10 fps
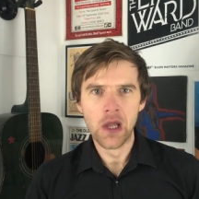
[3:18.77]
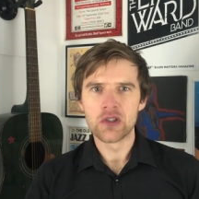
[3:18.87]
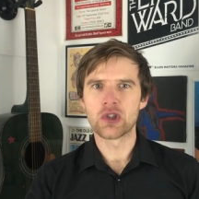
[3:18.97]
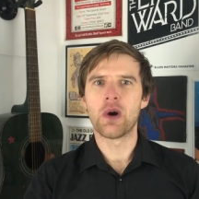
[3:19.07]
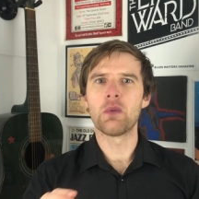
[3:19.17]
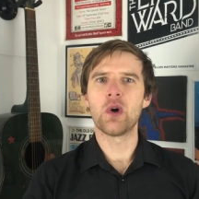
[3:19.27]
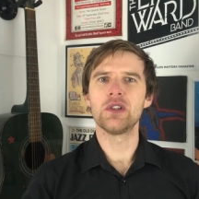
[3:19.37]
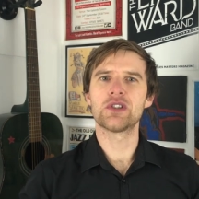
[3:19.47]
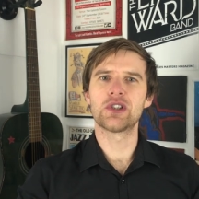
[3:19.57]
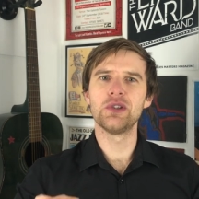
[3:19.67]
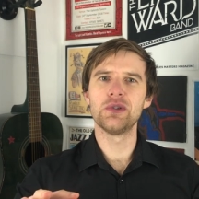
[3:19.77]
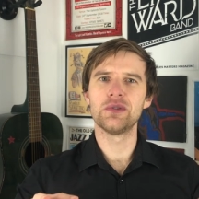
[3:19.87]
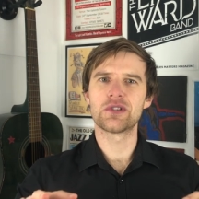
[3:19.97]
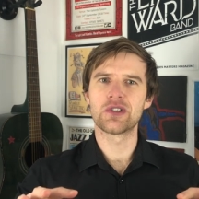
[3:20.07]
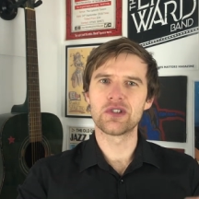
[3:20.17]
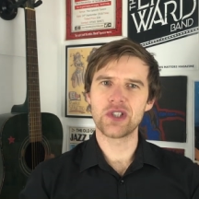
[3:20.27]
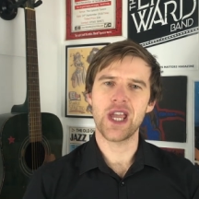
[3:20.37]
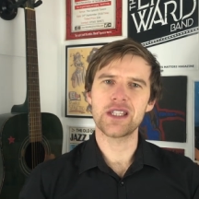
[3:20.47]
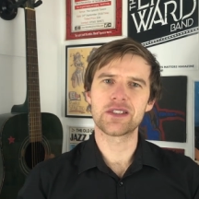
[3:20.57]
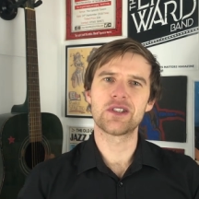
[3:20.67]
So I want to
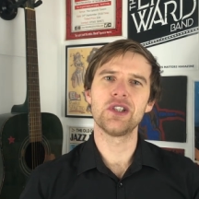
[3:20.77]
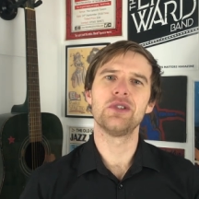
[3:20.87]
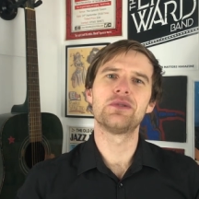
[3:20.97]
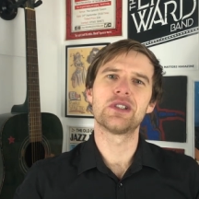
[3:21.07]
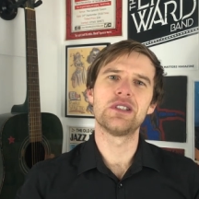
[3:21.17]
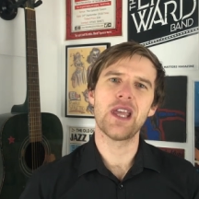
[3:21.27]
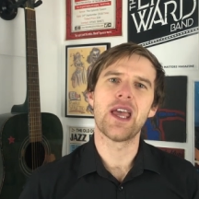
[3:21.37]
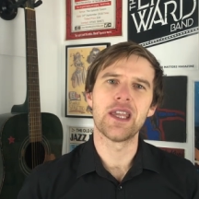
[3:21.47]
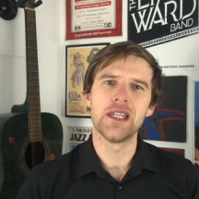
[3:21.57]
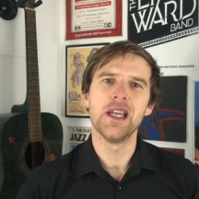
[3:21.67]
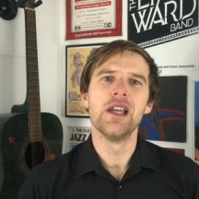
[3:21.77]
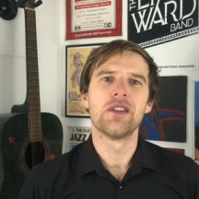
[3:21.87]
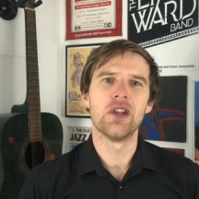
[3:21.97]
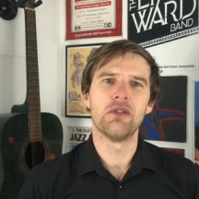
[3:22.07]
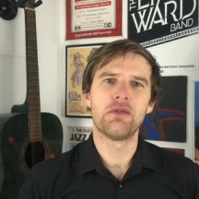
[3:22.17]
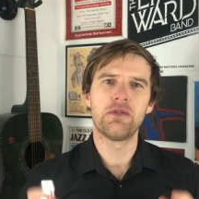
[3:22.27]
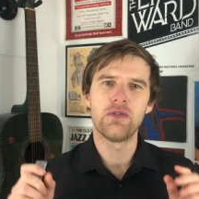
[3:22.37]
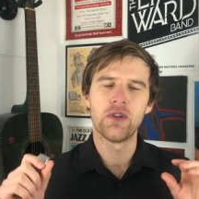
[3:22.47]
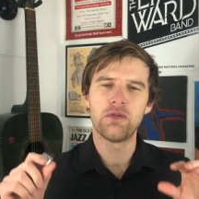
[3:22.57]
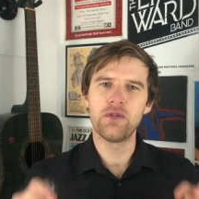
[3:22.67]
suggest to you today that
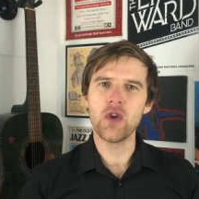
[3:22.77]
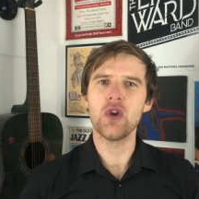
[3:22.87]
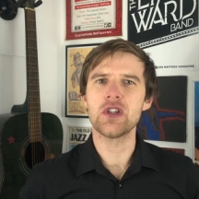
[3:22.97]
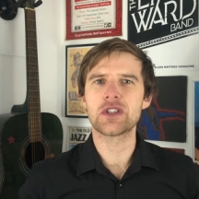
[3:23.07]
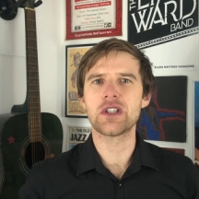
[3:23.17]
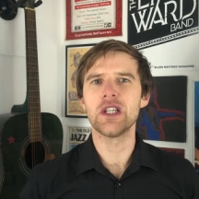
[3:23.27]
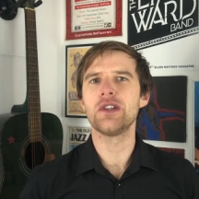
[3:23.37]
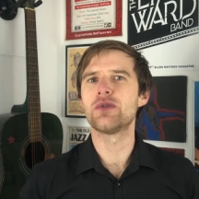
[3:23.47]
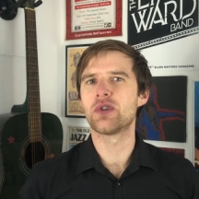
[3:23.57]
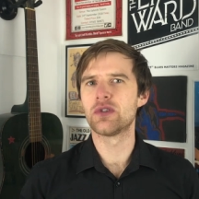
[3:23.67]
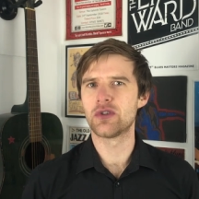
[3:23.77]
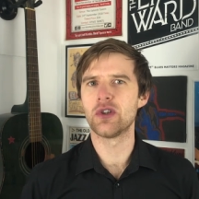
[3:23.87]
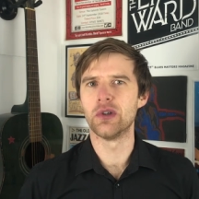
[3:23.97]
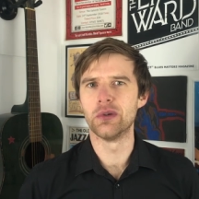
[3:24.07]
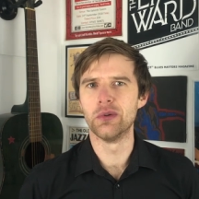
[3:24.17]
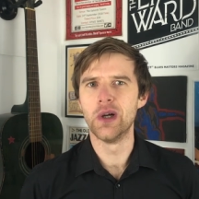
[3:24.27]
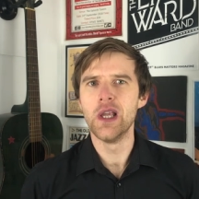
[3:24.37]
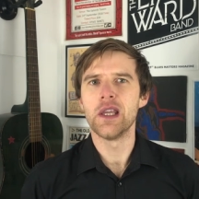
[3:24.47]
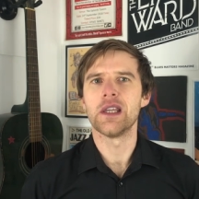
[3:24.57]
the first thing you should do